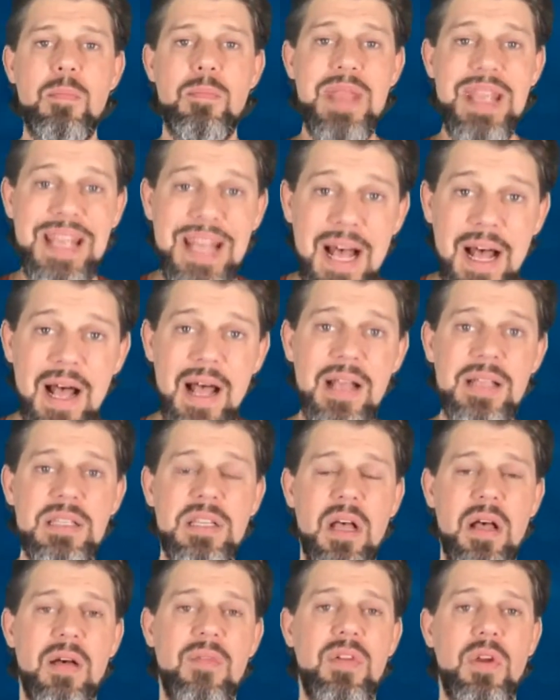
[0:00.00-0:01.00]

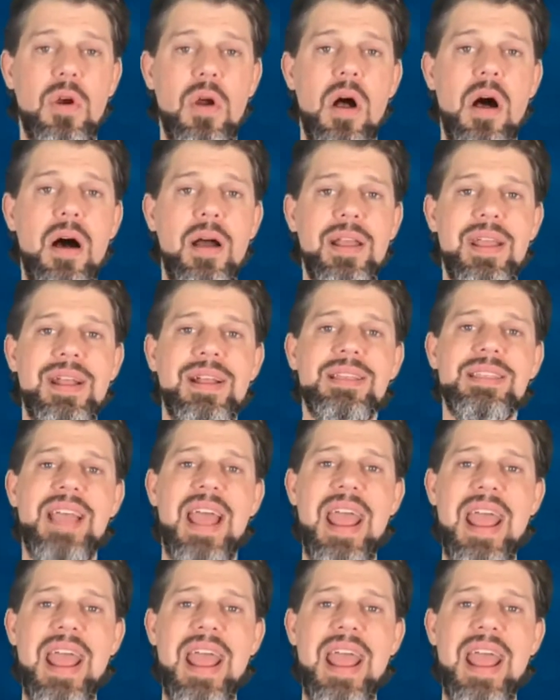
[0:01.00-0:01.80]
because of your audience